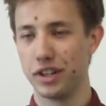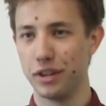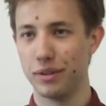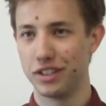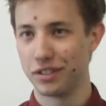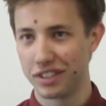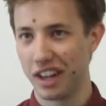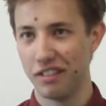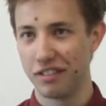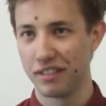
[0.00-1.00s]
you is
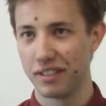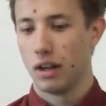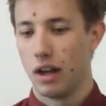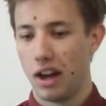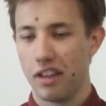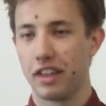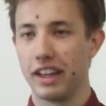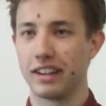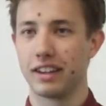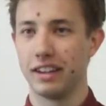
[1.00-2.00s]
yourself. I
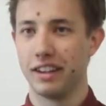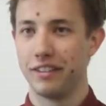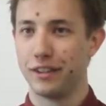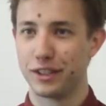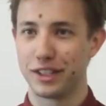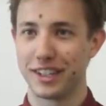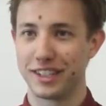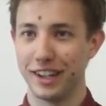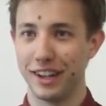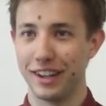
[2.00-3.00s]
think if you
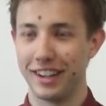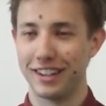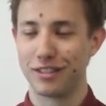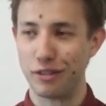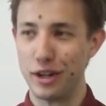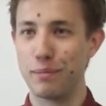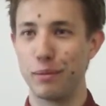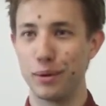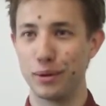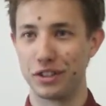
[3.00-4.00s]
stutter, it's really
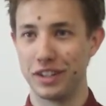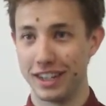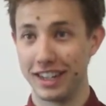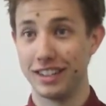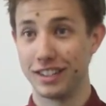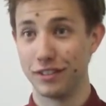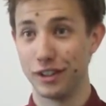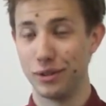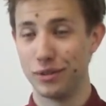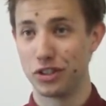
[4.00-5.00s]
important in an
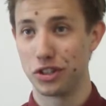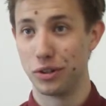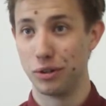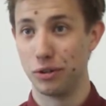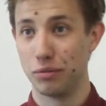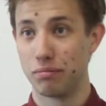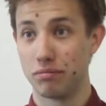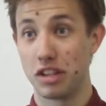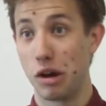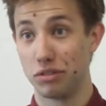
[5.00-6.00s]
interview to
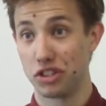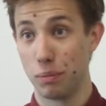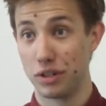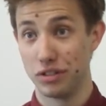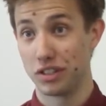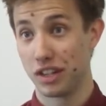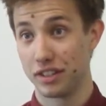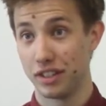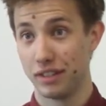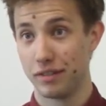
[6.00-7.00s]
tell someone you
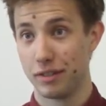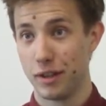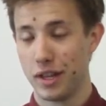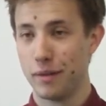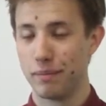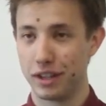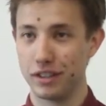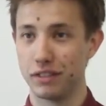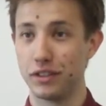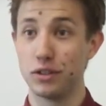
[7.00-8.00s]
stutter, because
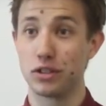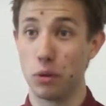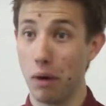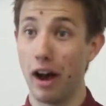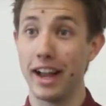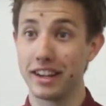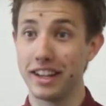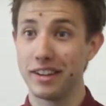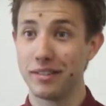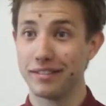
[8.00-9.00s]
if you stop hiding
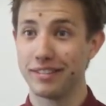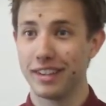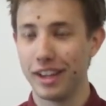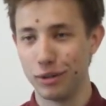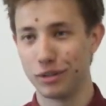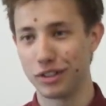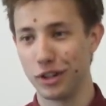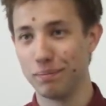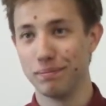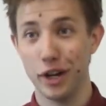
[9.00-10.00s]
it, it will
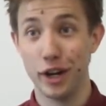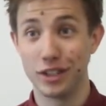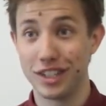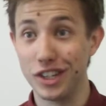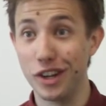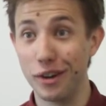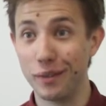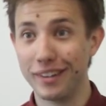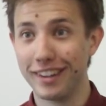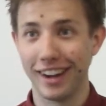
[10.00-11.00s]
stop hurting you.
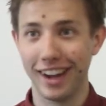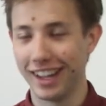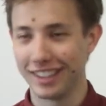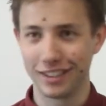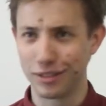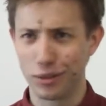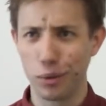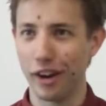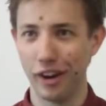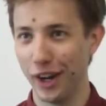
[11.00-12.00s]
That's a
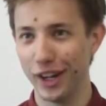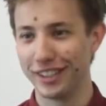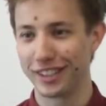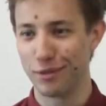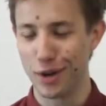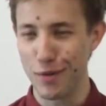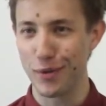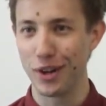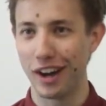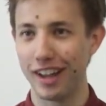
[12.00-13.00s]
quote I heard somewhere,
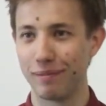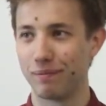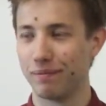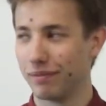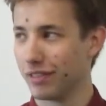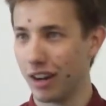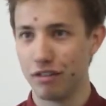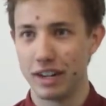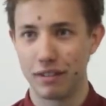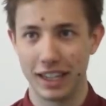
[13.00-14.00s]
but I
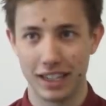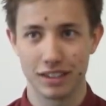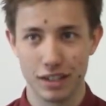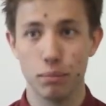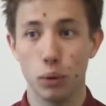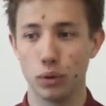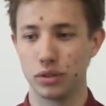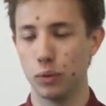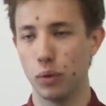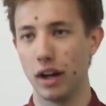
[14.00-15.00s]
really think it's an
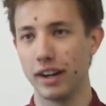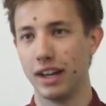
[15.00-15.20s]
important one.